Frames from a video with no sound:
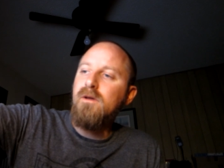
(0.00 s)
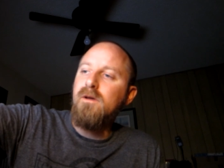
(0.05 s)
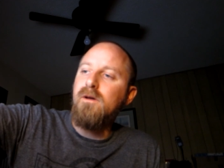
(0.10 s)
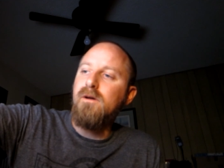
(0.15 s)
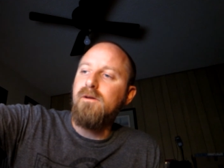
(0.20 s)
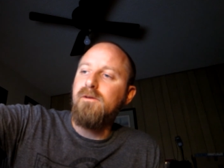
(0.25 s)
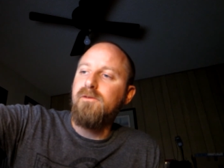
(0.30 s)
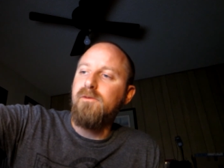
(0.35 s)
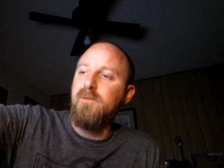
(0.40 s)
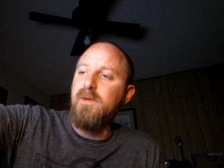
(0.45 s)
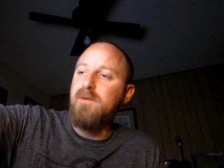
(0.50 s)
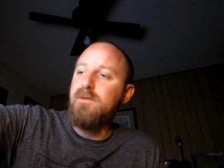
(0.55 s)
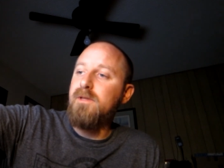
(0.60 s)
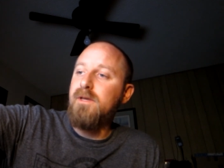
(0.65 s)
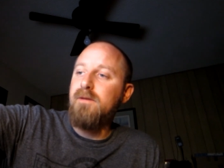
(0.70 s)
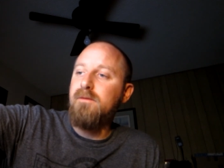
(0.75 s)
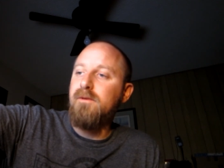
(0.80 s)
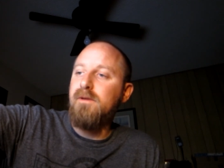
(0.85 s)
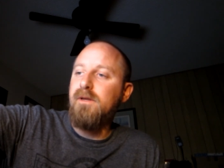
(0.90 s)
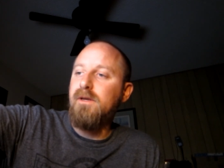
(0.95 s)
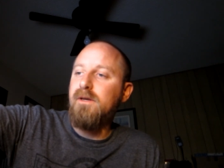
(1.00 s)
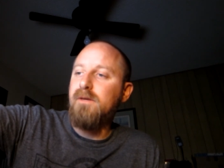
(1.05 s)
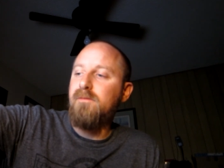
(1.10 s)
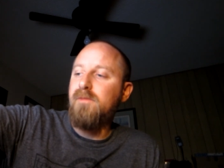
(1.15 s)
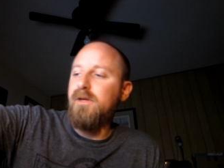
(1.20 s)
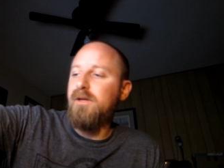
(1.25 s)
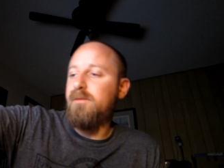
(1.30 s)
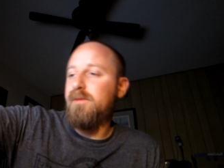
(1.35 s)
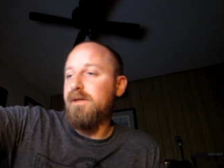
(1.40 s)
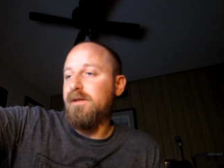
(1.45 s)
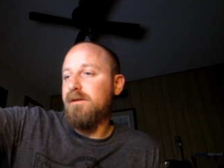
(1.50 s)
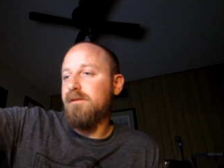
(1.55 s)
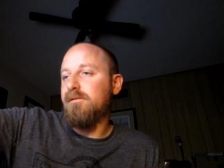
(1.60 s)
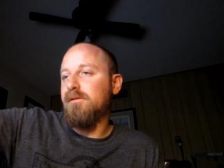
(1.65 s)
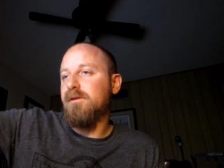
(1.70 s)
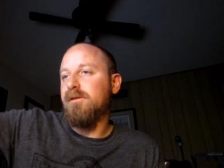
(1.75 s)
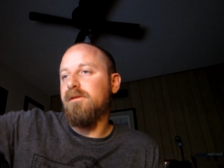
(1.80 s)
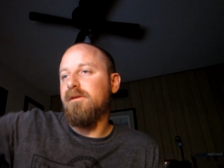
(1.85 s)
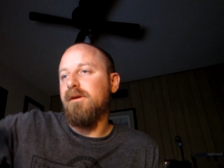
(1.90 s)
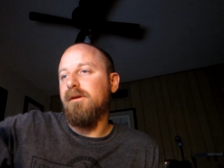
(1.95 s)
Uh, so maybe that uh, played a big
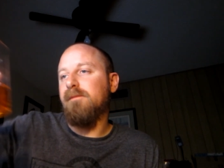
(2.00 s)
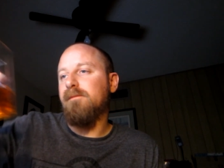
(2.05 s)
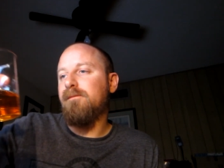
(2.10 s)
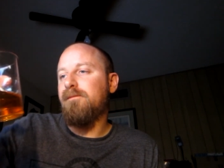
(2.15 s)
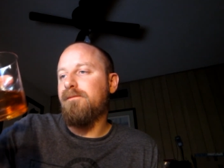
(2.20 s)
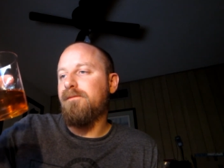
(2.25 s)
difference there.